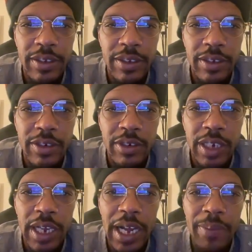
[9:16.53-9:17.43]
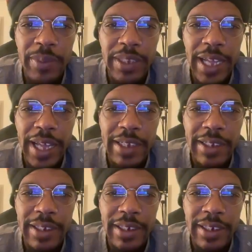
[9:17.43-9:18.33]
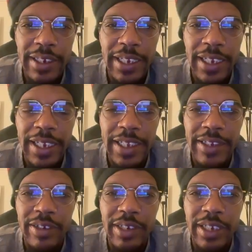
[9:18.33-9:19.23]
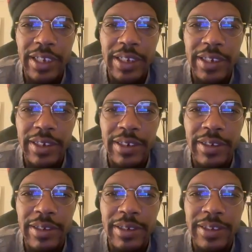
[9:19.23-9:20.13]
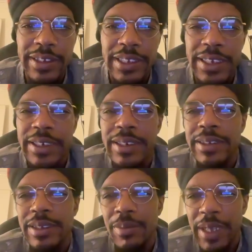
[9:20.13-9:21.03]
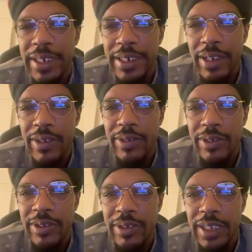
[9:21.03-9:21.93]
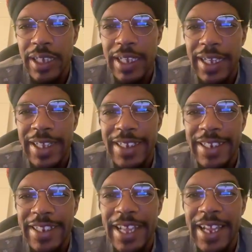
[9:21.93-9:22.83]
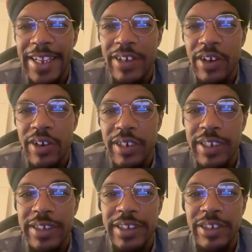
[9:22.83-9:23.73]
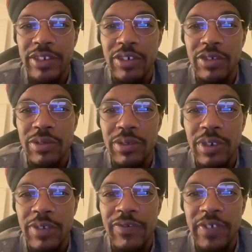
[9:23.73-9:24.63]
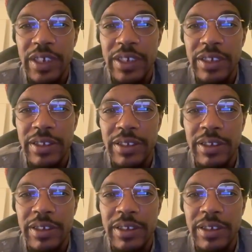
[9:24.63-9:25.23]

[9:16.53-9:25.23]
You can copy that and you can send it to somebody else, and then they in turn can send you funds